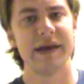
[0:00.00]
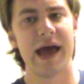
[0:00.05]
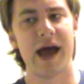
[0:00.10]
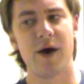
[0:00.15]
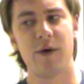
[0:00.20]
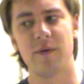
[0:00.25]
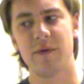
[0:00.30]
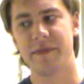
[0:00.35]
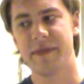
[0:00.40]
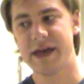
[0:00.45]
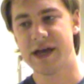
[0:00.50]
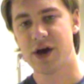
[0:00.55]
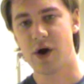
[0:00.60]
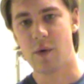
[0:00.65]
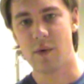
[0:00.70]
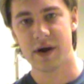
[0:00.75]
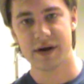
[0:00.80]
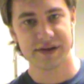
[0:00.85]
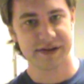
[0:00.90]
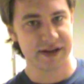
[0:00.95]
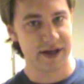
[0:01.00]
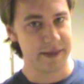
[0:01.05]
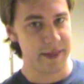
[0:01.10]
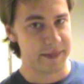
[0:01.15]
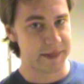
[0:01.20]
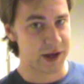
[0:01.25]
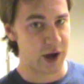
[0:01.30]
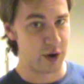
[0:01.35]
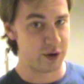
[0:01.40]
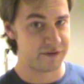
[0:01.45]
Now, they go on to say that
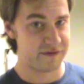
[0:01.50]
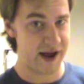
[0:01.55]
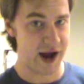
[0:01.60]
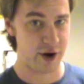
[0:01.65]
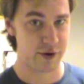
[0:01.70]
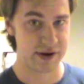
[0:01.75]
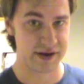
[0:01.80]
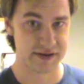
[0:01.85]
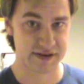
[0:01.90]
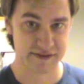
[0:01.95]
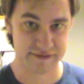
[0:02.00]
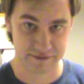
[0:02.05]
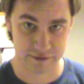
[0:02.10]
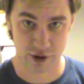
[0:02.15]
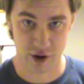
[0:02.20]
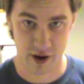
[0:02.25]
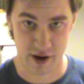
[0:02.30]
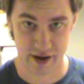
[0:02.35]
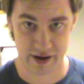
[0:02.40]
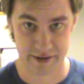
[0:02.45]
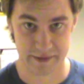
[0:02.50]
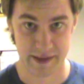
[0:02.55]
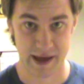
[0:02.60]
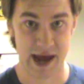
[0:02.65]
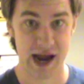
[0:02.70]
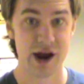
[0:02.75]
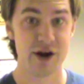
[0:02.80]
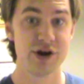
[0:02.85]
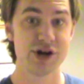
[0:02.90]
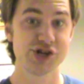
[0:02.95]
the coat of Harry is flawed, and that
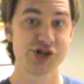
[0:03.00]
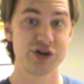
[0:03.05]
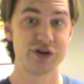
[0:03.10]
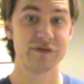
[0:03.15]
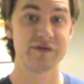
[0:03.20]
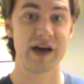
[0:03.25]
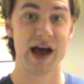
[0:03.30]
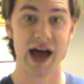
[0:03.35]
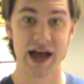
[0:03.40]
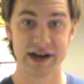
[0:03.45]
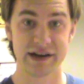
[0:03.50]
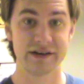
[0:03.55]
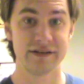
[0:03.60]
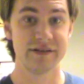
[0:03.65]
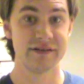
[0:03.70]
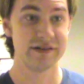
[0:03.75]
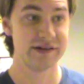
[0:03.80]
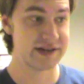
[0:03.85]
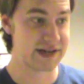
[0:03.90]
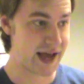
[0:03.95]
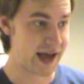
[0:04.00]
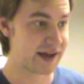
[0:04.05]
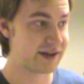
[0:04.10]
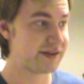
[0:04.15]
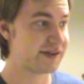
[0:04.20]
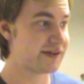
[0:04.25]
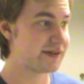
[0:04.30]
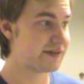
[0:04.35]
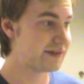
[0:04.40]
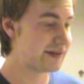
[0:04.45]
Harry should have gotten
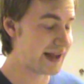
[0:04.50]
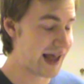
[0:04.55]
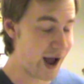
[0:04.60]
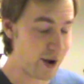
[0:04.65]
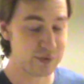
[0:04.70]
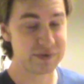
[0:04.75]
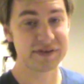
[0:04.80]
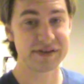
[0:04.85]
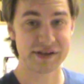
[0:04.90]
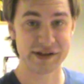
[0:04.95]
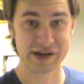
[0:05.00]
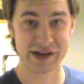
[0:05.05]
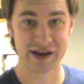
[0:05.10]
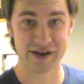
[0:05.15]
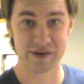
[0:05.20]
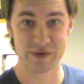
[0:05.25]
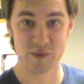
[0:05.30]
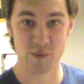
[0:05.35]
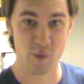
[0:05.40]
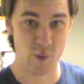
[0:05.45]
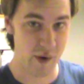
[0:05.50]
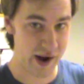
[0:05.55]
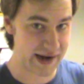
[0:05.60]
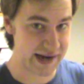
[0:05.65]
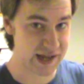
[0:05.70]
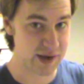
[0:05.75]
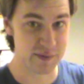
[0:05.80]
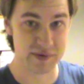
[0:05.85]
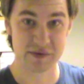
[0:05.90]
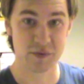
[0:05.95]
Dex counseling when
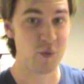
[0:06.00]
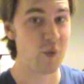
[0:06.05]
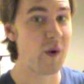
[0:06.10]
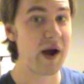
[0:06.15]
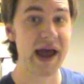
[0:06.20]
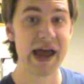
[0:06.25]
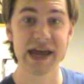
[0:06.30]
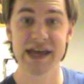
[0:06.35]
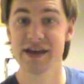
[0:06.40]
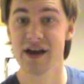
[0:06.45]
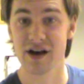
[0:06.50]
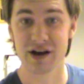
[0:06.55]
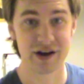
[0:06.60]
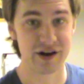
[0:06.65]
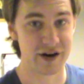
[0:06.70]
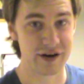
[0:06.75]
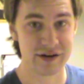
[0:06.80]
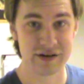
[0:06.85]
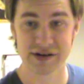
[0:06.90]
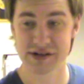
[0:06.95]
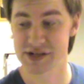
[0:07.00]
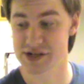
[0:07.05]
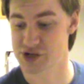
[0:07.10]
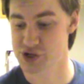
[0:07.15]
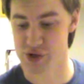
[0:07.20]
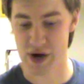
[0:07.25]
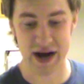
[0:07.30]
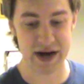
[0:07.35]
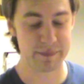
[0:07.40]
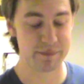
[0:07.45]
he was way younger to
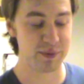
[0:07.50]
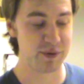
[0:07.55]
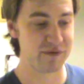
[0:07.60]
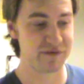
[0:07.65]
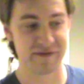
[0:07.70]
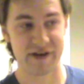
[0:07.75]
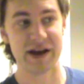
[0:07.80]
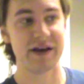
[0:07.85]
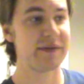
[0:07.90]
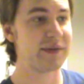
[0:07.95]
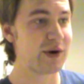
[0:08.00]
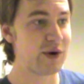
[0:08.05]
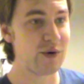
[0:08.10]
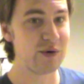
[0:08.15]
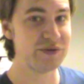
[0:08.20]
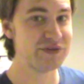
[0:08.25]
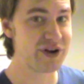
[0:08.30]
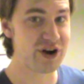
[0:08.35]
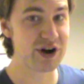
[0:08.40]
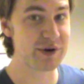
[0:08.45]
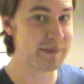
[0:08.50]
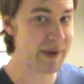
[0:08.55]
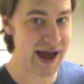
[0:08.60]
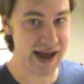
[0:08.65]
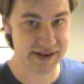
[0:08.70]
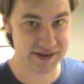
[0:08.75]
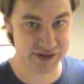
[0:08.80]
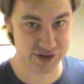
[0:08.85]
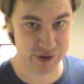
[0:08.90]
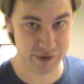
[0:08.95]
try to prevent the whole dark
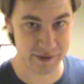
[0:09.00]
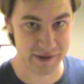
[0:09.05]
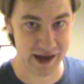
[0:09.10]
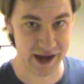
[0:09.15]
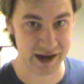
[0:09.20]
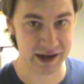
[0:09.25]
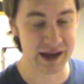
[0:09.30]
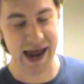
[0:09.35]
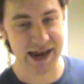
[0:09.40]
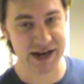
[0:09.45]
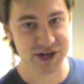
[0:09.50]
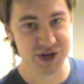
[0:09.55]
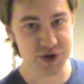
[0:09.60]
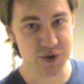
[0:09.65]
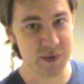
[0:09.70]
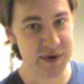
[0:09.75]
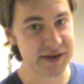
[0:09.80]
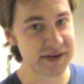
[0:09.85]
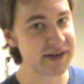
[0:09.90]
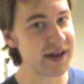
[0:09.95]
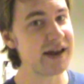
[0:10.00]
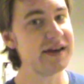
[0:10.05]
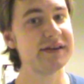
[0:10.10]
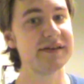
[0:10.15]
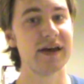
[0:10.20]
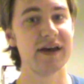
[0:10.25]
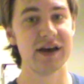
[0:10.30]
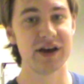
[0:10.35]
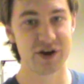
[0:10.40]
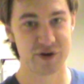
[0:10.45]
passenger thing. And to a sense,
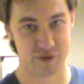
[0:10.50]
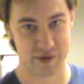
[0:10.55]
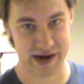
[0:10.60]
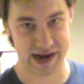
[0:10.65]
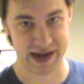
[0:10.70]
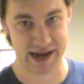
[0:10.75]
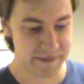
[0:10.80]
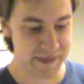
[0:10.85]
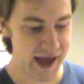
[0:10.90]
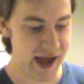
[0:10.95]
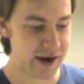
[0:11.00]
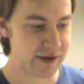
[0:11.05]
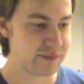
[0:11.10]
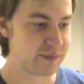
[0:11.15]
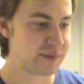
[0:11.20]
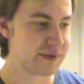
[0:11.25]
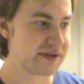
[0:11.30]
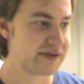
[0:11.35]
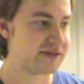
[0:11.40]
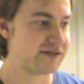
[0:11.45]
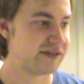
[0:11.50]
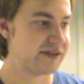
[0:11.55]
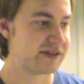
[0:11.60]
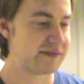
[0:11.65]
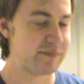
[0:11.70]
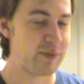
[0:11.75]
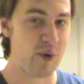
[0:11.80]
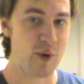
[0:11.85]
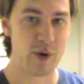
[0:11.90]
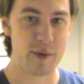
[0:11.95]
I agree. That was
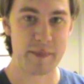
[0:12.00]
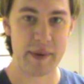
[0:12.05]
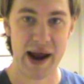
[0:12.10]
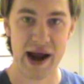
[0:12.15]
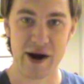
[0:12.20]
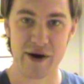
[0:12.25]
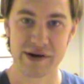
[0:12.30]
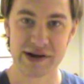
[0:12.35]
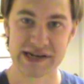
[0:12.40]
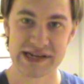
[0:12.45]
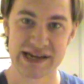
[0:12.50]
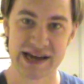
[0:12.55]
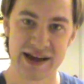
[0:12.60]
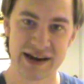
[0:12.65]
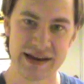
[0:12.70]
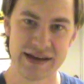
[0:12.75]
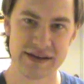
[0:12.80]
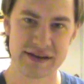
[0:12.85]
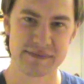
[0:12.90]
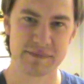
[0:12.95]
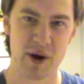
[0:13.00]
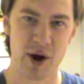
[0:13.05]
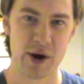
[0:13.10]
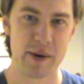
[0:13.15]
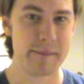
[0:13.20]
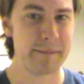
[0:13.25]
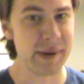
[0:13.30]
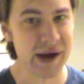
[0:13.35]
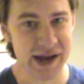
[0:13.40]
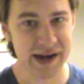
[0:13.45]
just poor parenting on his
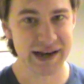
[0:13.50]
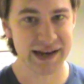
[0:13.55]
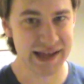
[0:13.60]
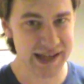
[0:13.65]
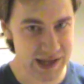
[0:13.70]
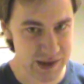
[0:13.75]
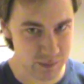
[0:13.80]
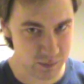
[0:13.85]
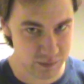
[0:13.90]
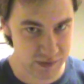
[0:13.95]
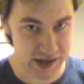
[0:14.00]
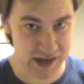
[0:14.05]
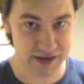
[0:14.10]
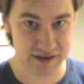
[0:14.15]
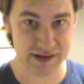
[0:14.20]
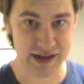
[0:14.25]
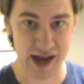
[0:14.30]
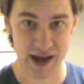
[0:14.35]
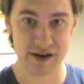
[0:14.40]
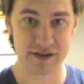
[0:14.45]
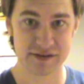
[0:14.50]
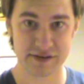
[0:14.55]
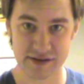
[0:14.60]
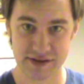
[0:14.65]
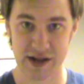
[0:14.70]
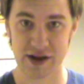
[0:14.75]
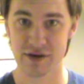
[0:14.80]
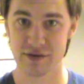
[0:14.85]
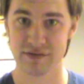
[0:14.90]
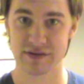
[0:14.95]
part. But he did kind of
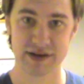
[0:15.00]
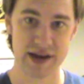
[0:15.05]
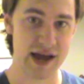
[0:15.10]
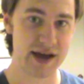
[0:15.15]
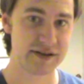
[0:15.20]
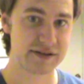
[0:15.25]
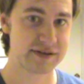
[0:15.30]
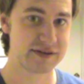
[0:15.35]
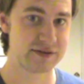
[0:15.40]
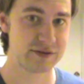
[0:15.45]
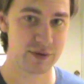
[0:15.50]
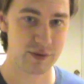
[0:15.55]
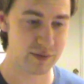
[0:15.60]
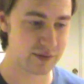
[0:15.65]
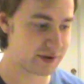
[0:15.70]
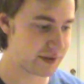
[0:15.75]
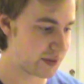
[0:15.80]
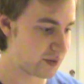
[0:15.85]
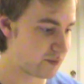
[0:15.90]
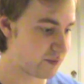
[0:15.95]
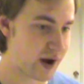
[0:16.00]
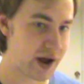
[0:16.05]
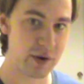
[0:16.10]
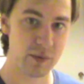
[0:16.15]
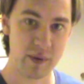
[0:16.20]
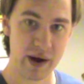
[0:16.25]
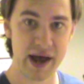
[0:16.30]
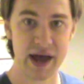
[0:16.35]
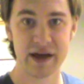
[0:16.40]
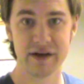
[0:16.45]
steer Dex toward the right
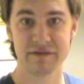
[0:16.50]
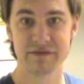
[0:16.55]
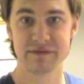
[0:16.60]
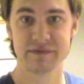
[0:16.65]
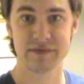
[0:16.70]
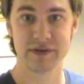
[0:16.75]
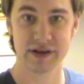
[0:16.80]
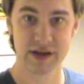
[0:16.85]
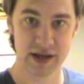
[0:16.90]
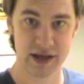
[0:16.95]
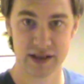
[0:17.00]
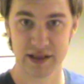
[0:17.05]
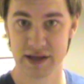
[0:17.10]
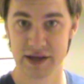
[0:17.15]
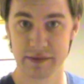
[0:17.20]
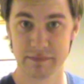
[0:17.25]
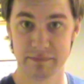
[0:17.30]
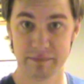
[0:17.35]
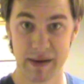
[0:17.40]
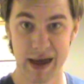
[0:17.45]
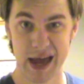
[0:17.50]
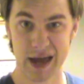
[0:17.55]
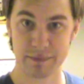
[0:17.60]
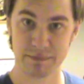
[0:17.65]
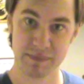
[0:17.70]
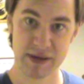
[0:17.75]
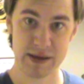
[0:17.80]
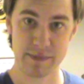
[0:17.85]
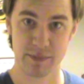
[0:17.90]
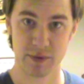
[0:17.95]
way of killing bad
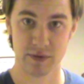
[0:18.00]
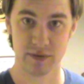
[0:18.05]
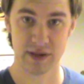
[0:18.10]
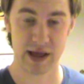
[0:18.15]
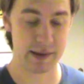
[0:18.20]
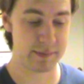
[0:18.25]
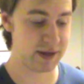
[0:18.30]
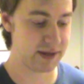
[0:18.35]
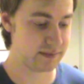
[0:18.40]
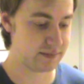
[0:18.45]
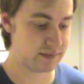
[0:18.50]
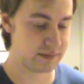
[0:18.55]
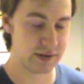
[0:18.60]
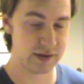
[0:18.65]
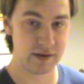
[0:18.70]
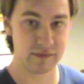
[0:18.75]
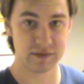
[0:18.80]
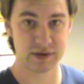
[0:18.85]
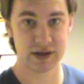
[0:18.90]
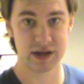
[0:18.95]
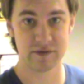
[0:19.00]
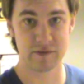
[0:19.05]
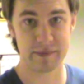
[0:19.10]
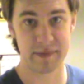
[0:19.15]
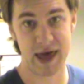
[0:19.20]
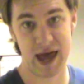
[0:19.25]
people. I mean, you have to give him